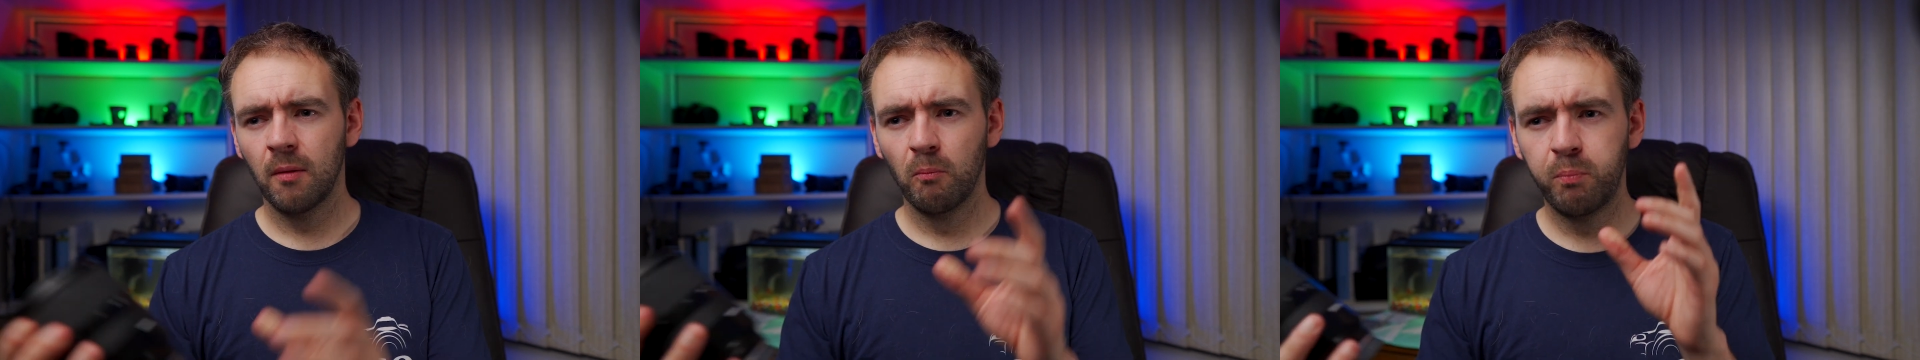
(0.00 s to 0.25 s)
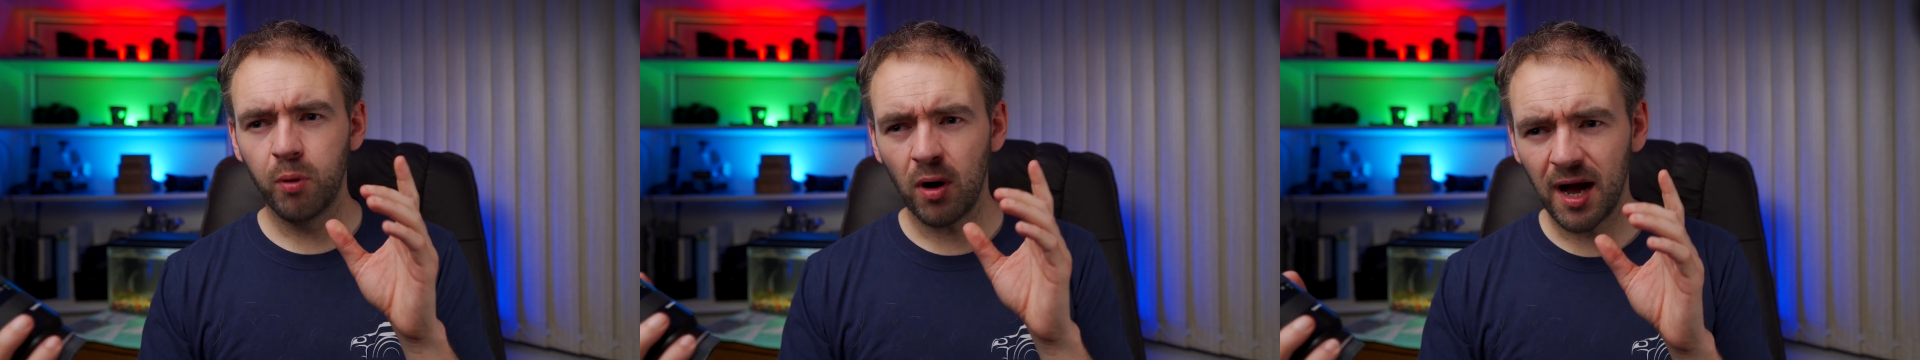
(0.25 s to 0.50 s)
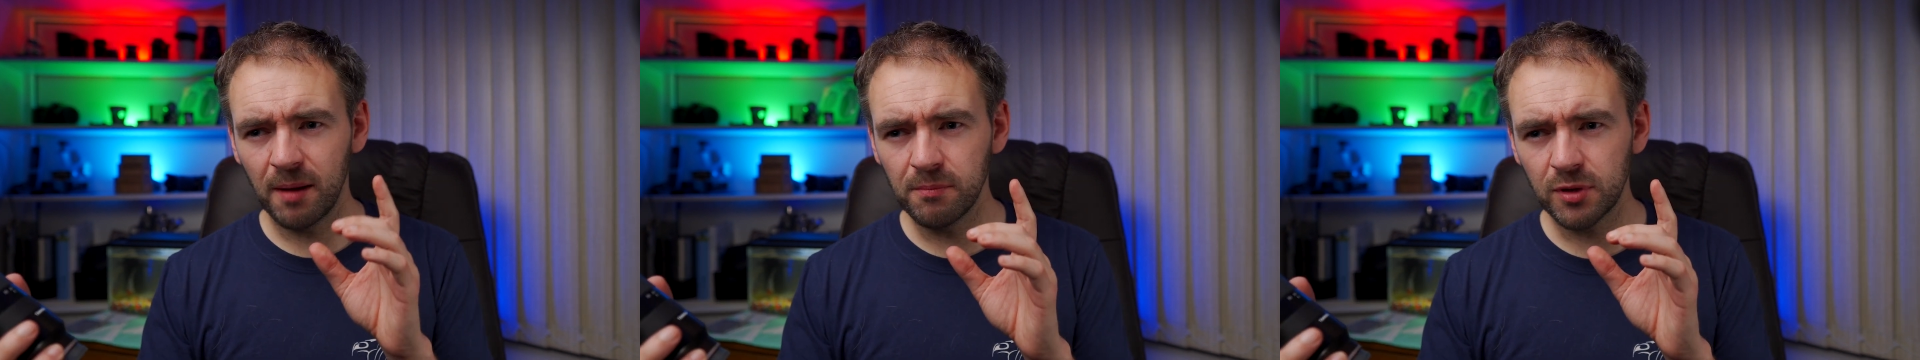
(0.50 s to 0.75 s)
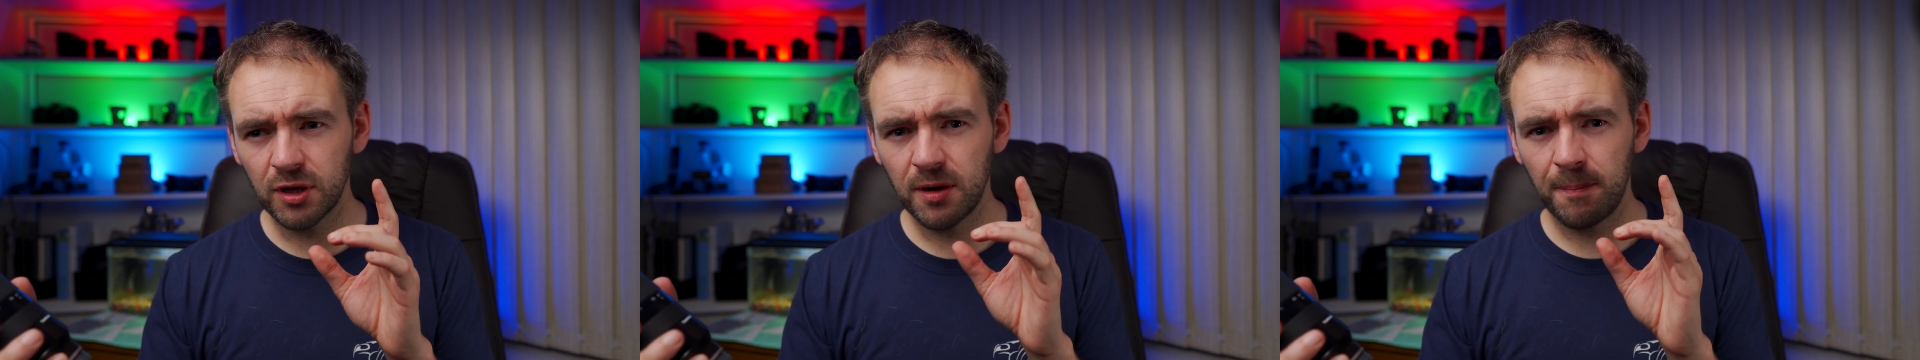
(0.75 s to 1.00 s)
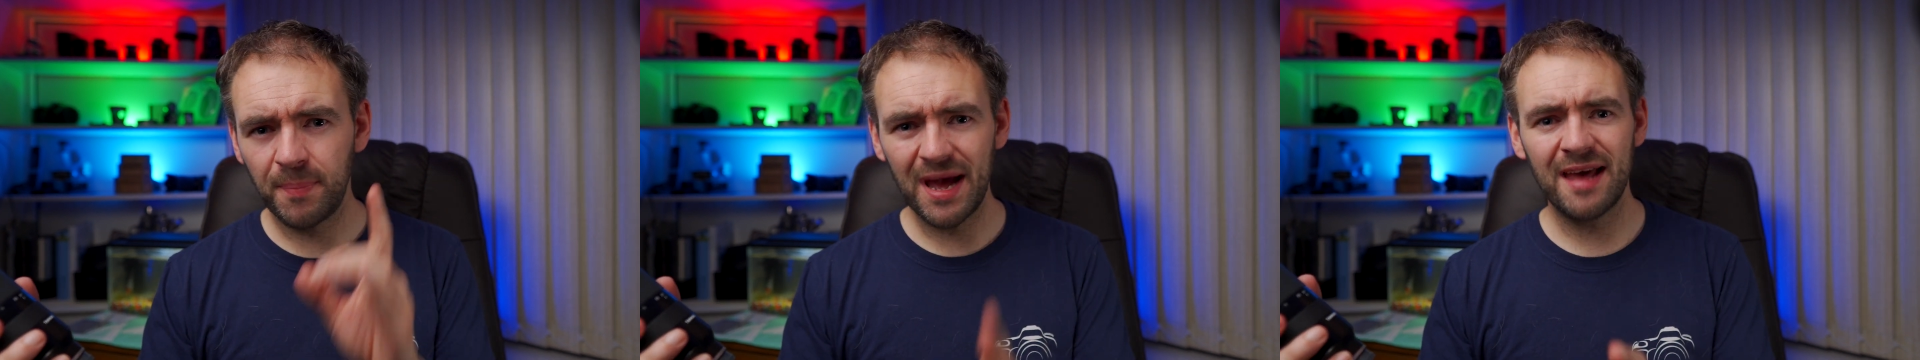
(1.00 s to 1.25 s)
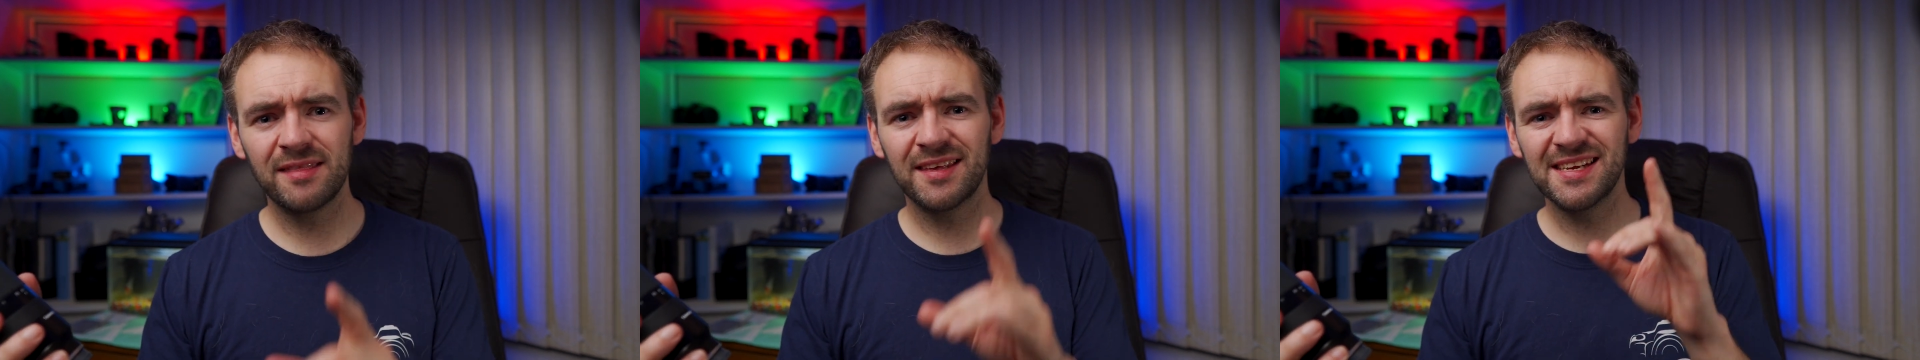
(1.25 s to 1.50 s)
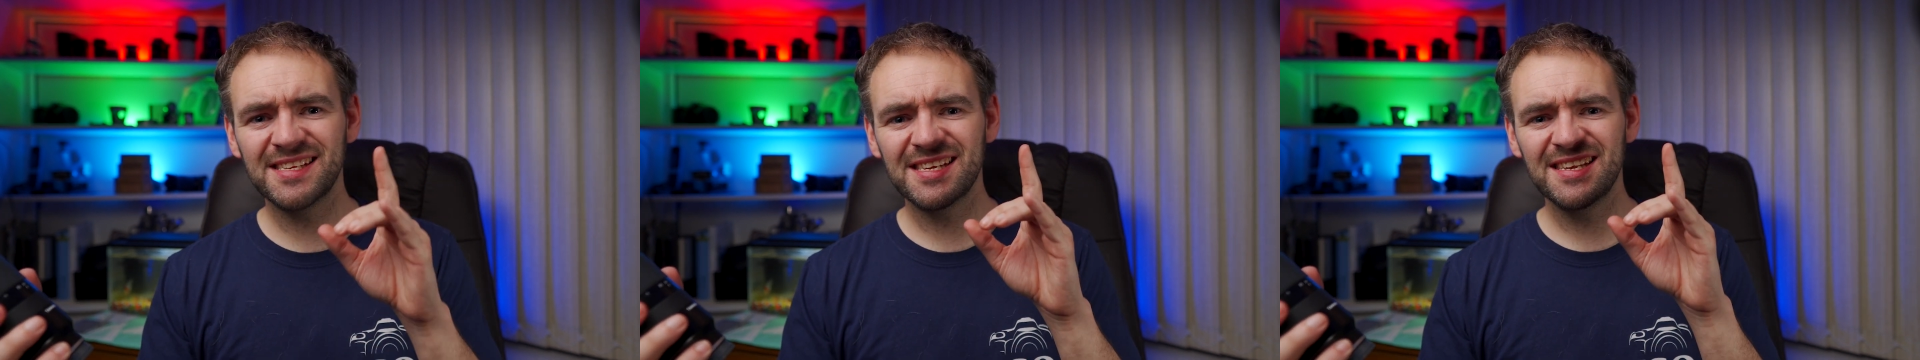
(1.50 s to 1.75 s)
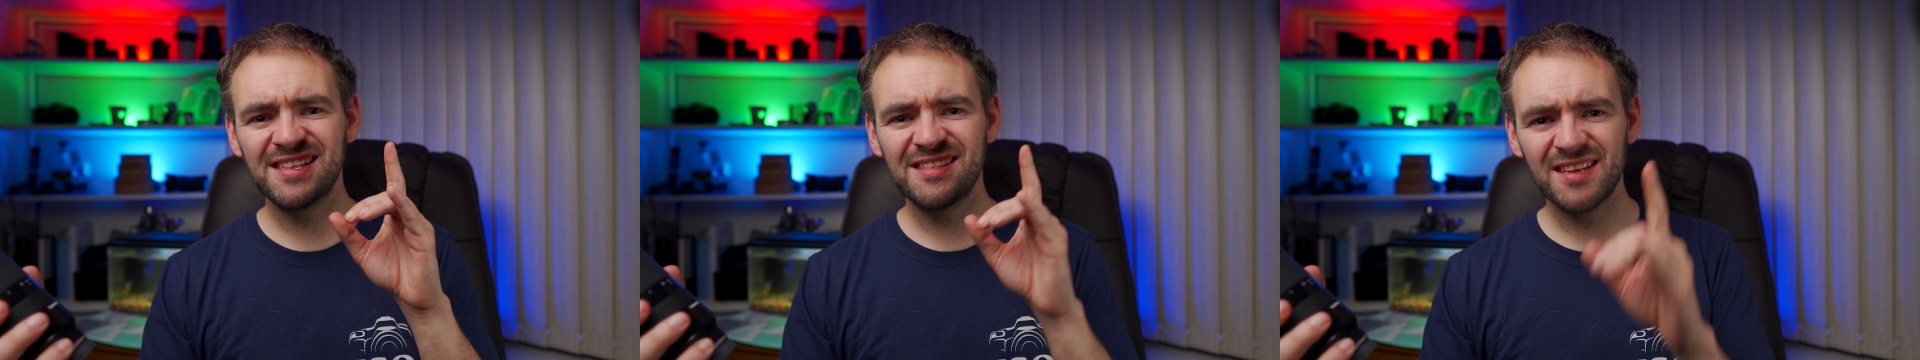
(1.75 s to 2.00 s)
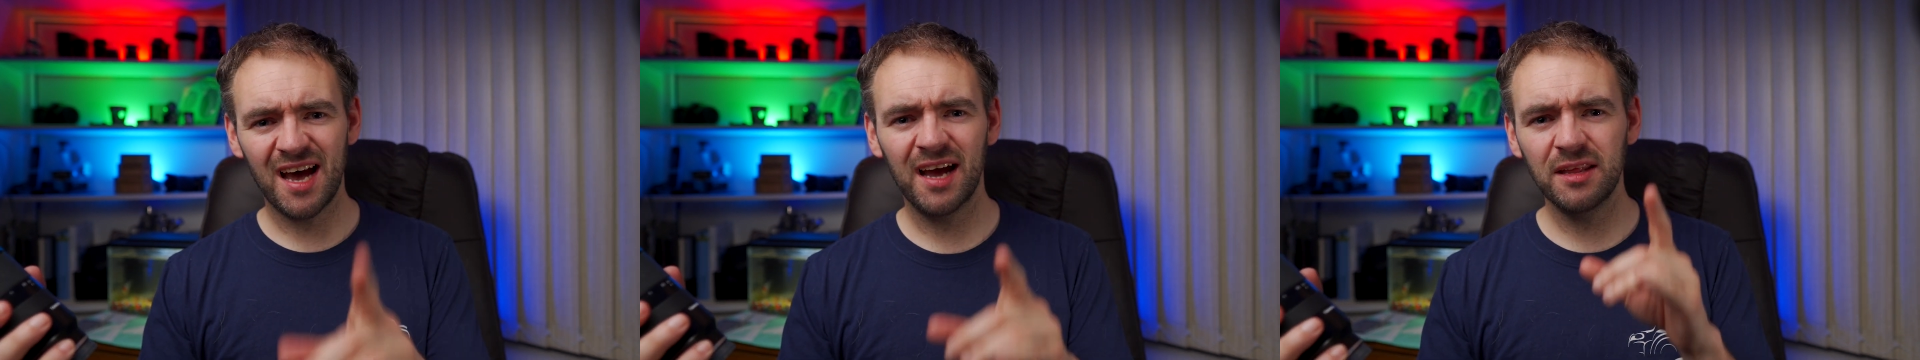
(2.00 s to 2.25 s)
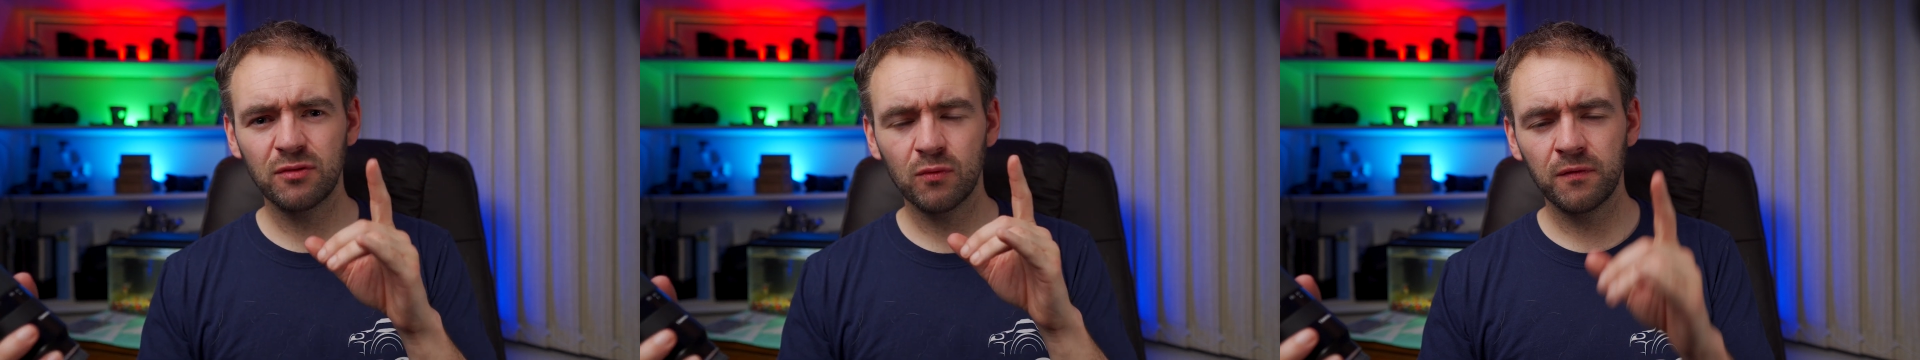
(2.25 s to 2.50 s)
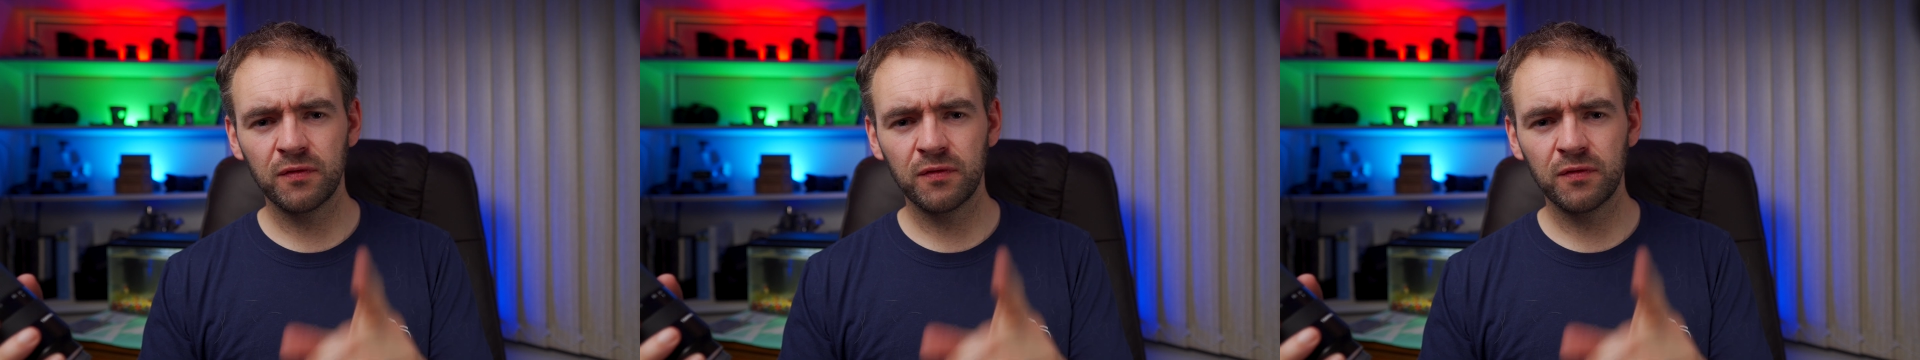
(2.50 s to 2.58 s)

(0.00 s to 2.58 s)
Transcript: But I'm going to bet that it's neither